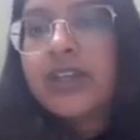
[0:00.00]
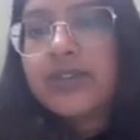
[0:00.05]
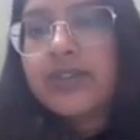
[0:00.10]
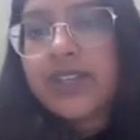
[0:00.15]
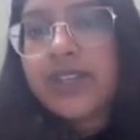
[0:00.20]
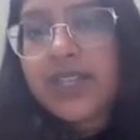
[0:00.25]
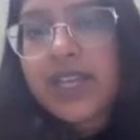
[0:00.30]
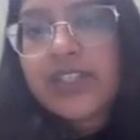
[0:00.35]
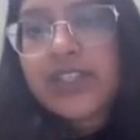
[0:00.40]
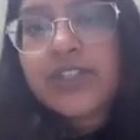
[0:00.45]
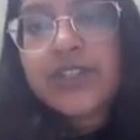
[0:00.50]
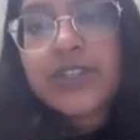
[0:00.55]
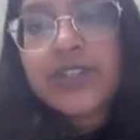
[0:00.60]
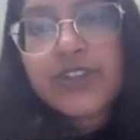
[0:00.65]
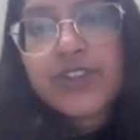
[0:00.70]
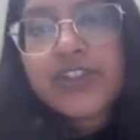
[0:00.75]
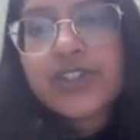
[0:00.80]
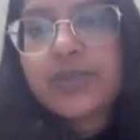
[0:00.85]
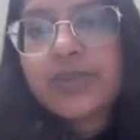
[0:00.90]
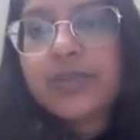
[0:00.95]
Whereas your
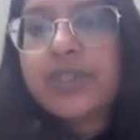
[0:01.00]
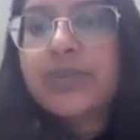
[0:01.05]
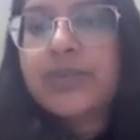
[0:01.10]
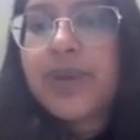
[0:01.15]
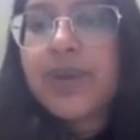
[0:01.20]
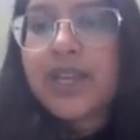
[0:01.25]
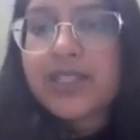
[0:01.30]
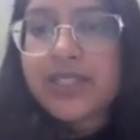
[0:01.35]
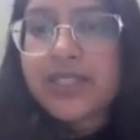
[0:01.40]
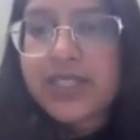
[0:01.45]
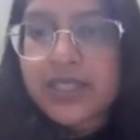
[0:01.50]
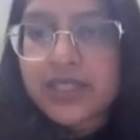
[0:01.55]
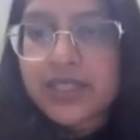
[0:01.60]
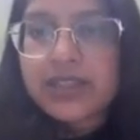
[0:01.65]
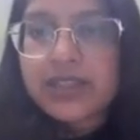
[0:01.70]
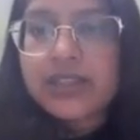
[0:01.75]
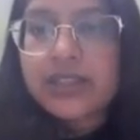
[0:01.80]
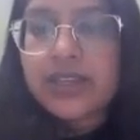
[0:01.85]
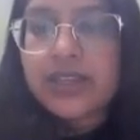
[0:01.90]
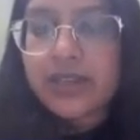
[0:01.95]
negotiable impacts
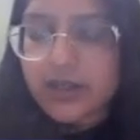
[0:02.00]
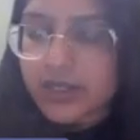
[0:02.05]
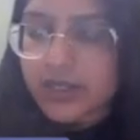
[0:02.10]
can